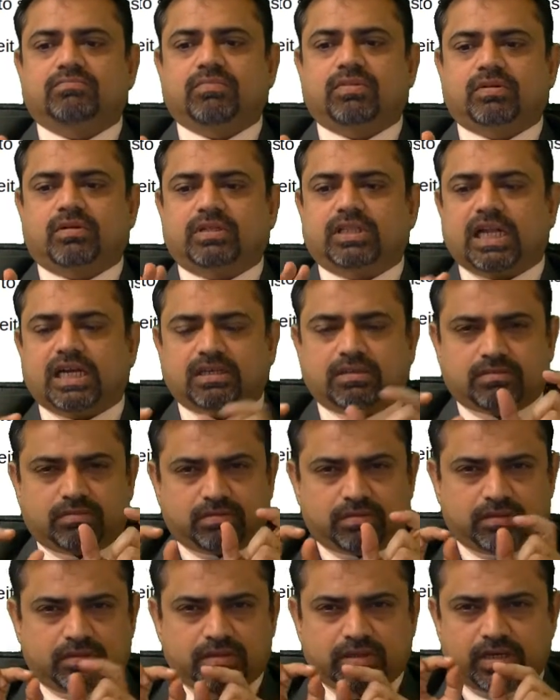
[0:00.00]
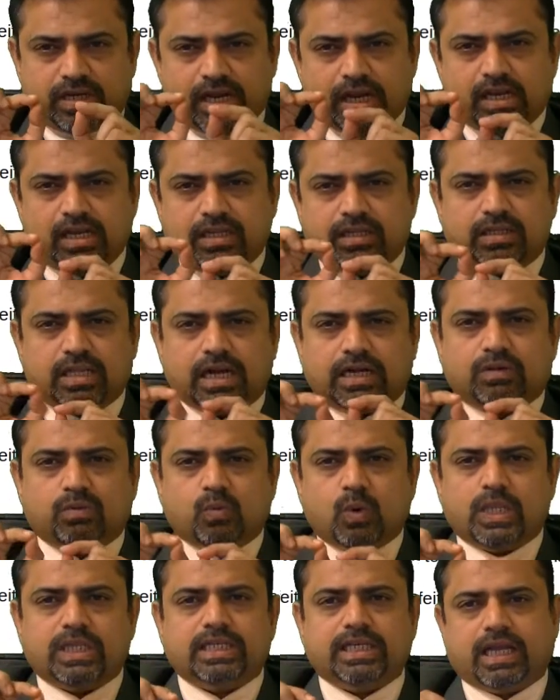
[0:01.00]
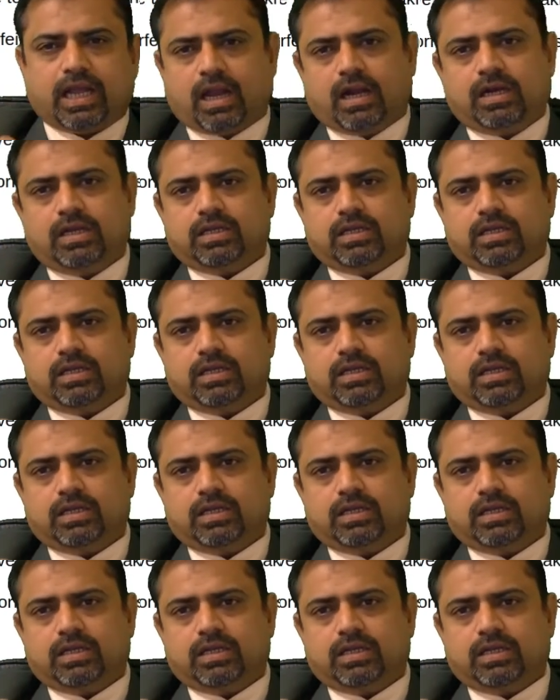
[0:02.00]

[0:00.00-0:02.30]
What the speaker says: Okay, that's really, that 1 second